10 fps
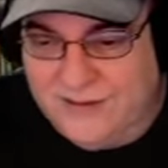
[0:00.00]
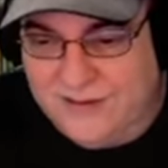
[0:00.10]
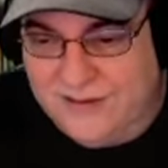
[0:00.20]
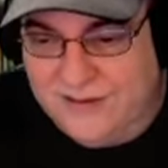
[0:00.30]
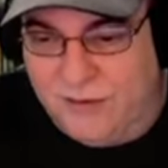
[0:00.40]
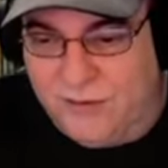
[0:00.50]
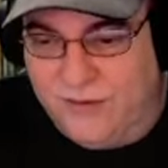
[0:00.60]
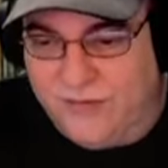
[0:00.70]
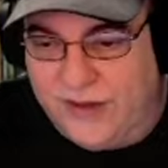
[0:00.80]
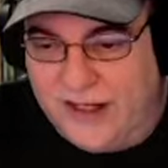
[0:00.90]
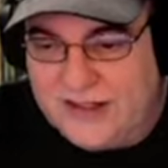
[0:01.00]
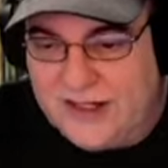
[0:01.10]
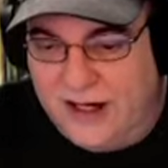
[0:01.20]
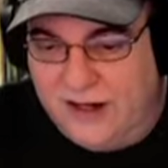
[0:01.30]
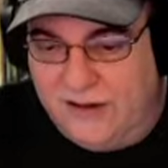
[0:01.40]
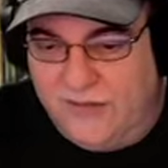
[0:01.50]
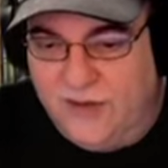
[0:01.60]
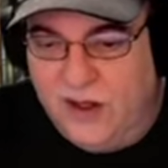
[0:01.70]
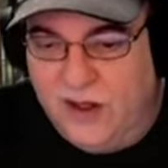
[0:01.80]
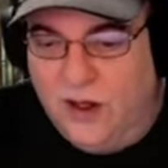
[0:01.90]
number of things here.
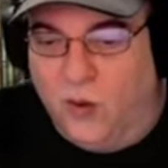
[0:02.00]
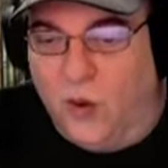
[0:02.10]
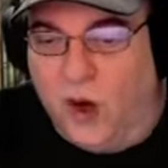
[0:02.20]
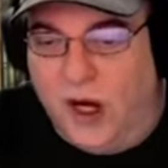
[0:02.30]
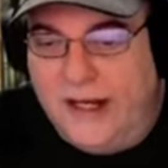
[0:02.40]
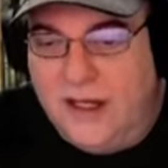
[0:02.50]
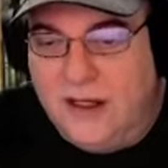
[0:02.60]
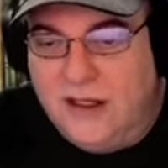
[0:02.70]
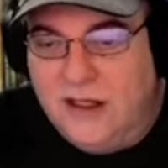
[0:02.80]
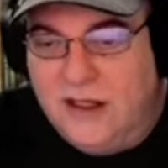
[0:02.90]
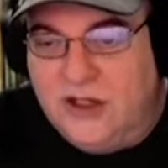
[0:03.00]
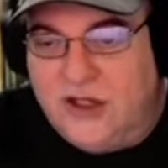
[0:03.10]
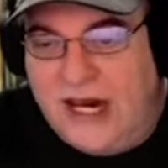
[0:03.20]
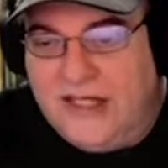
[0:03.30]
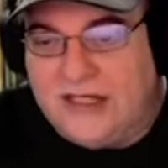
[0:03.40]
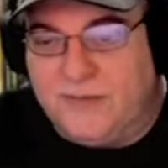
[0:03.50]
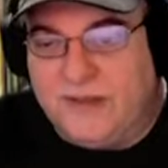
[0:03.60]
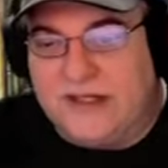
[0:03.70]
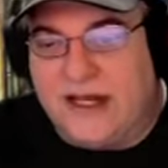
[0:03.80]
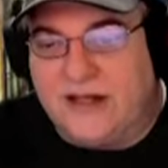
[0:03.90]
One, change the
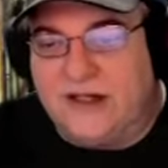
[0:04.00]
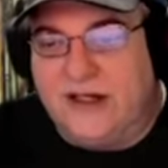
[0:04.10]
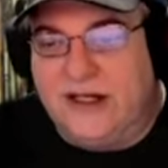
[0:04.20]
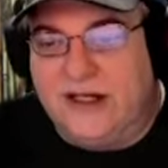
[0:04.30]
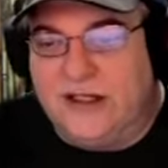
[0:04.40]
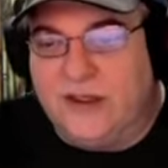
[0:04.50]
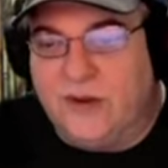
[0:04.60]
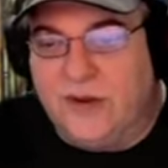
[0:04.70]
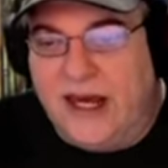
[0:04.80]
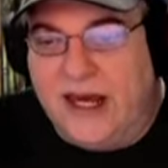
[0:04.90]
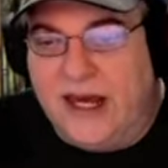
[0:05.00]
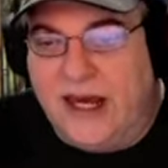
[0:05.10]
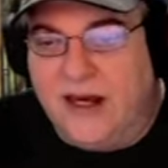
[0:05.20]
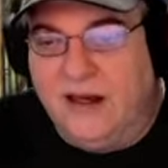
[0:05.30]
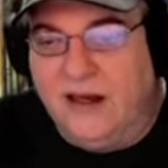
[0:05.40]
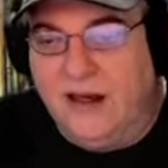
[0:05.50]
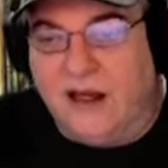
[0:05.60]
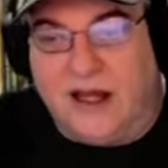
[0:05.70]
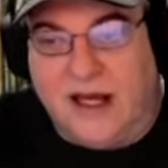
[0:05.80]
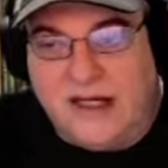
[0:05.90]
possessor into a
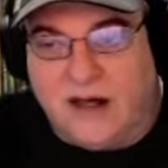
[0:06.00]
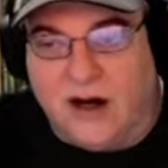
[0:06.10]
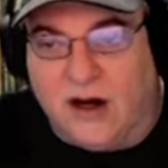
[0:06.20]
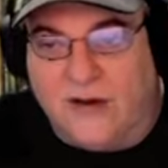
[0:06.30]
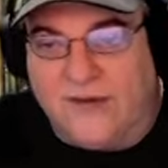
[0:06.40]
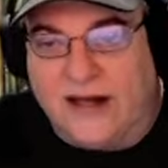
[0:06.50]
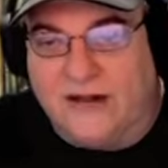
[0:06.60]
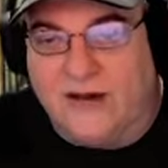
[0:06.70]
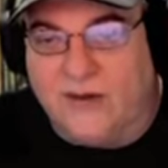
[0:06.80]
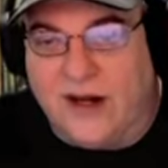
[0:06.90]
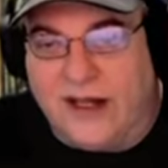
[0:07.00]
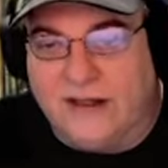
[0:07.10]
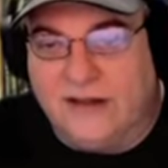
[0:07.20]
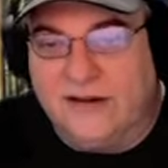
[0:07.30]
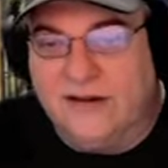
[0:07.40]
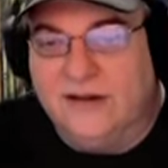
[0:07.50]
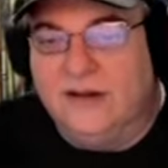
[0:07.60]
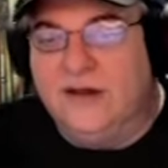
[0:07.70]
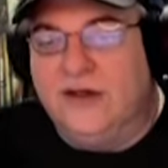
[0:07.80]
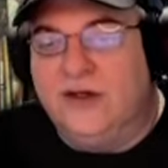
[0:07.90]
like artifact or relic.
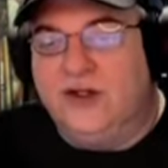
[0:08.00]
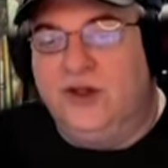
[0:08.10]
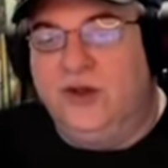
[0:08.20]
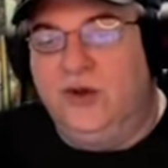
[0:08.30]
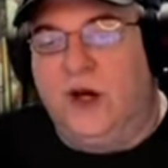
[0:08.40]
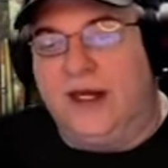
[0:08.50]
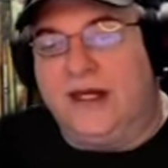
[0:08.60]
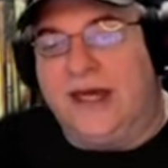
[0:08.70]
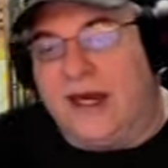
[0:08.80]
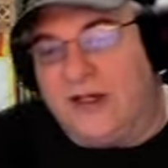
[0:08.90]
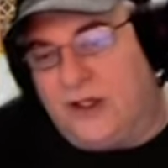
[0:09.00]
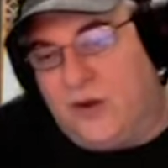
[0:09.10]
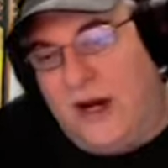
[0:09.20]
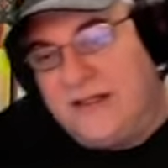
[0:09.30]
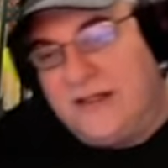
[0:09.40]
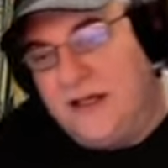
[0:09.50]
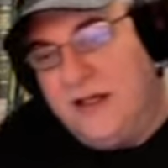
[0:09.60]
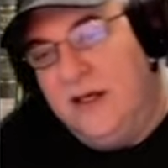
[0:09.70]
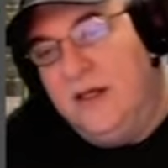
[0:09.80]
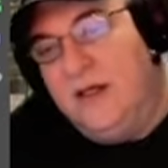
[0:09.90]
Two, Geas quest
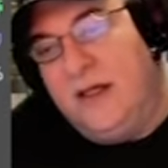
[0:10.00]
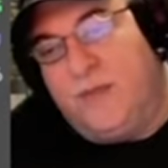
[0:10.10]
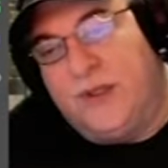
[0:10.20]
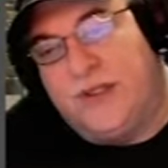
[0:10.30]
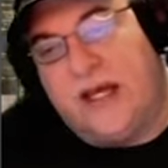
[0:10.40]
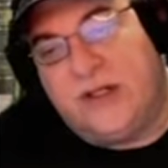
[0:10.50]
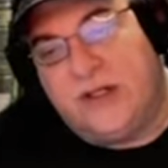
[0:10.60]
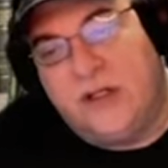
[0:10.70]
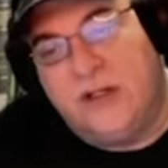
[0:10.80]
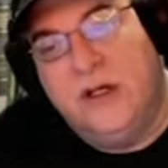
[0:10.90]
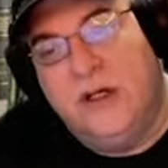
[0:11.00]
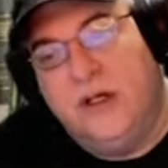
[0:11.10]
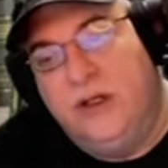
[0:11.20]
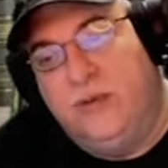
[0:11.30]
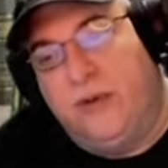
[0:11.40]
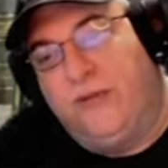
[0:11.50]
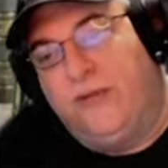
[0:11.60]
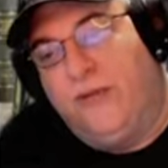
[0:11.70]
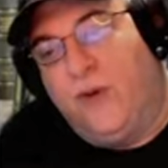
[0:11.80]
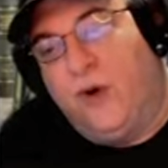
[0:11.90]
the possessor to
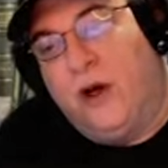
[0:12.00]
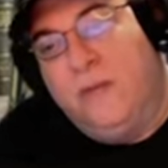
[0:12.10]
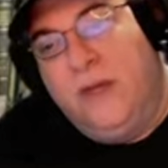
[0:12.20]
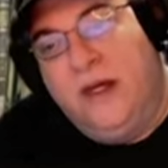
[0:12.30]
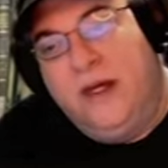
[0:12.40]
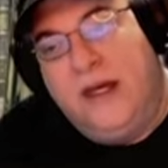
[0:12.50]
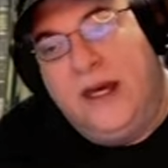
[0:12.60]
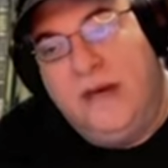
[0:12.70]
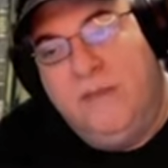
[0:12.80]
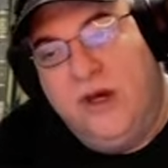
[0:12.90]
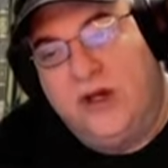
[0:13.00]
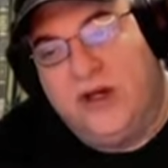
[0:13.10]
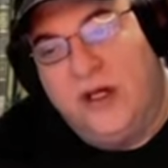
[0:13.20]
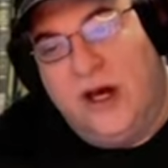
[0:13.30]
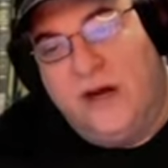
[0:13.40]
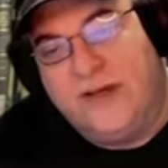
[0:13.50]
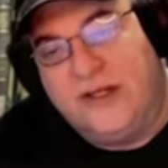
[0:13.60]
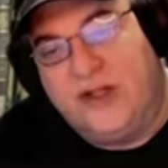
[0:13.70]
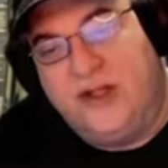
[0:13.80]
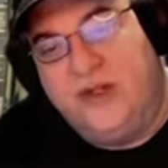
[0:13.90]
perform a mission of its
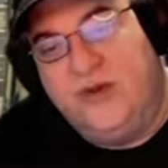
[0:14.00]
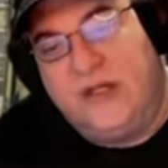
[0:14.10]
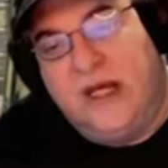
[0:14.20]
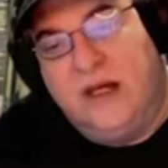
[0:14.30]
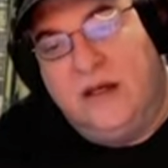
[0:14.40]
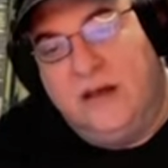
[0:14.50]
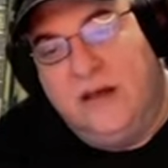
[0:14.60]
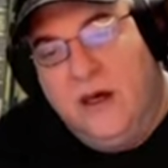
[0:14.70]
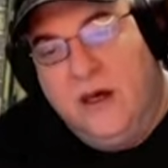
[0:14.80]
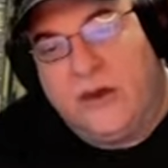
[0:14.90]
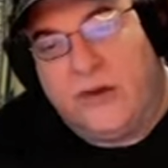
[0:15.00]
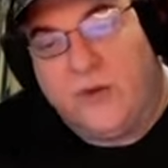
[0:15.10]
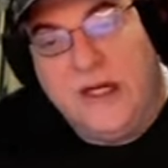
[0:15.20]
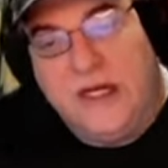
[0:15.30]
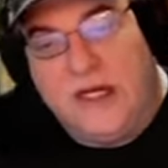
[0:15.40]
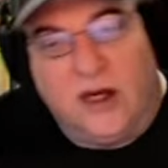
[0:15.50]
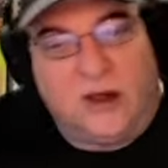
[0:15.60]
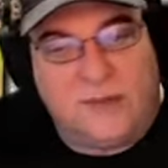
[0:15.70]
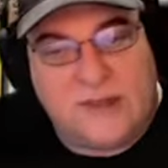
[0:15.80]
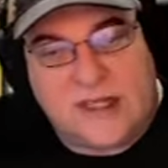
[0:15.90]
choosing. Three, kill
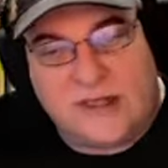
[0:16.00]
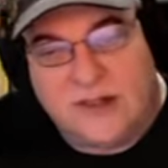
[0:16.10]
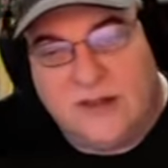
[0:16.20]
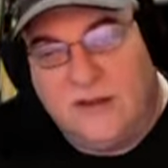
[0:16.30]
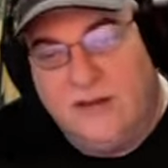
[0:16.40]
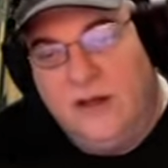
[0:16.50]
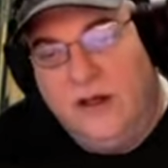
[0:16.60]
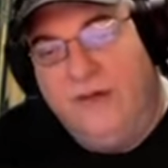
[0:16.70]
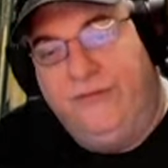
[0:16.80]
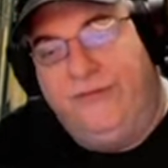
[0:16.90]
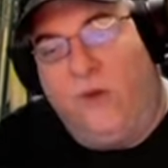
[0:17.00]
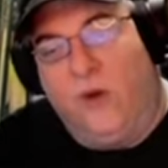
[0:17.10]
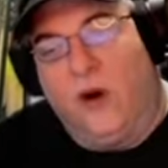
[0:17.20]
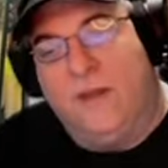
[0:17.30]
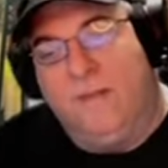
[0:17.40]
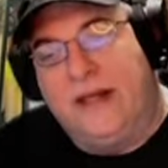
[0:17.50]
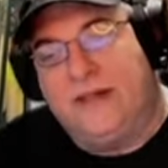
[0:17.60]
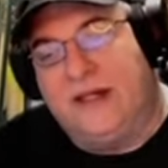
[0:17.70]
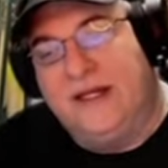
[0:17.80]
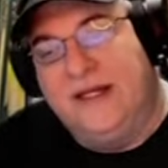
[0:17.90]
the possessor. Four,
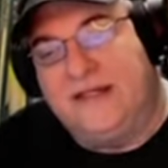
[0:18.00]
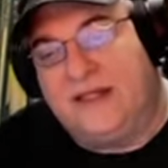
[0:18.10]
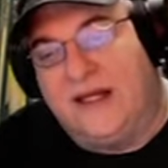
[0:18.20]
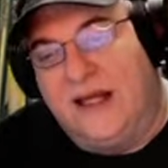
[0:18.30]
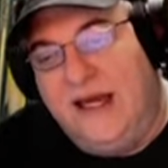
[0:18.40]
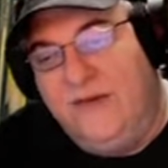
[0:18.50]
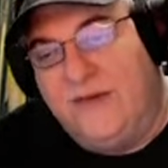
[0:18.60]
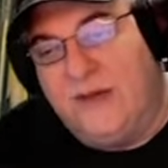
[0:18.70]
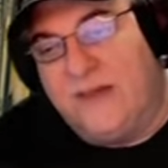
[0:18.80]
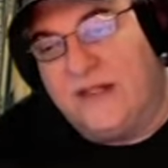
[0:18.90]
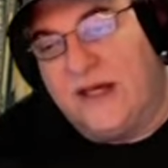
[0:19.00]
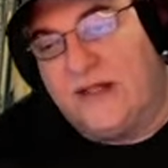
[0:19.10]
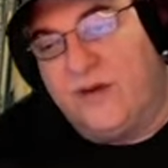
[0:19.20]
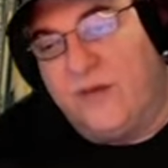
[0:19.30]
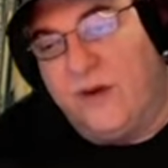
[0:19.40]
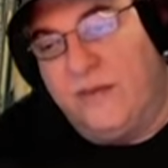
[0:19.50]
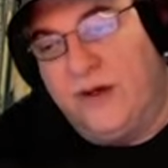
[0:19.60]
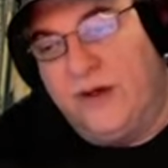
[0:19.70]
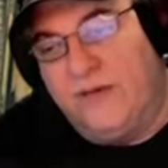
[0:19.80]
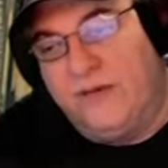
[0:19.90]
mentally enslave the possessor for a
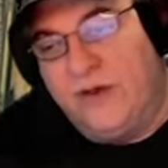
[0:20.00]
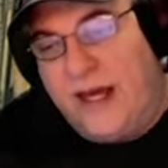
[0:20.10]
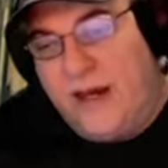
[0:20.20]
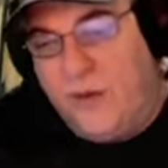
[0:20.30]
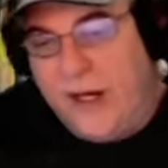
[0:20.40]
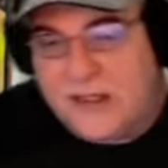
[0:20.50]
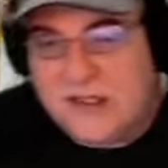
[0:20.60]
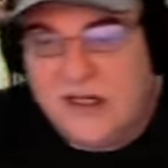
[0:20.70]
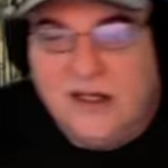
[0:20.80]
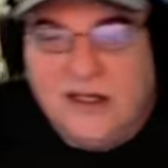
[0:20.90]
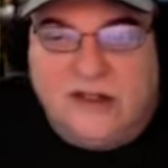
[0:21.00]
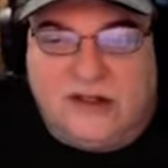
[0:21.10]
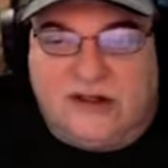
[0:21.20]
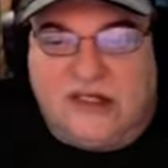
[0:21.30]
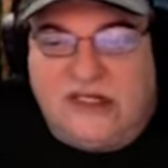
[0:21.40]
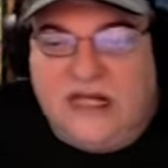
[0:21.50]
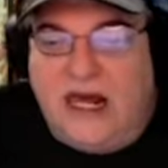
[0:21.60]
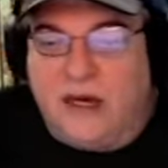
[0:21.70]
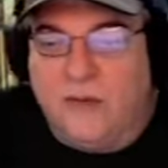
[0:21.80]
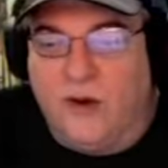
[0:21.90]
period of two to eight weeks. So just take
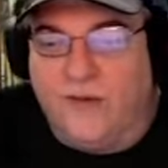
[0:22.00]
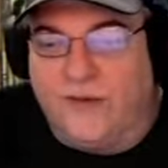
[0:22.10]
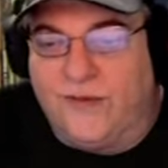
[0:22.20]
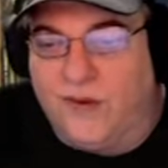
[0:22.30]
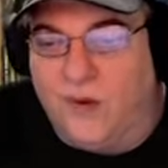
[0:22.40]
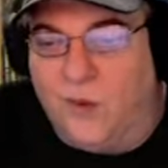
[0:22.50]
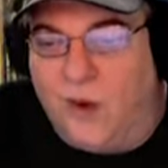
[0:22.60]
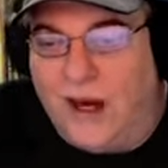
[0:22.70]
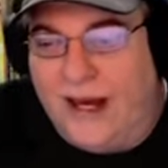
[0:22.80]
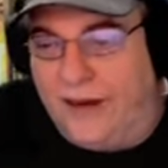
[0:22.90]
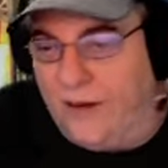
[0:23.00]
him over for a while.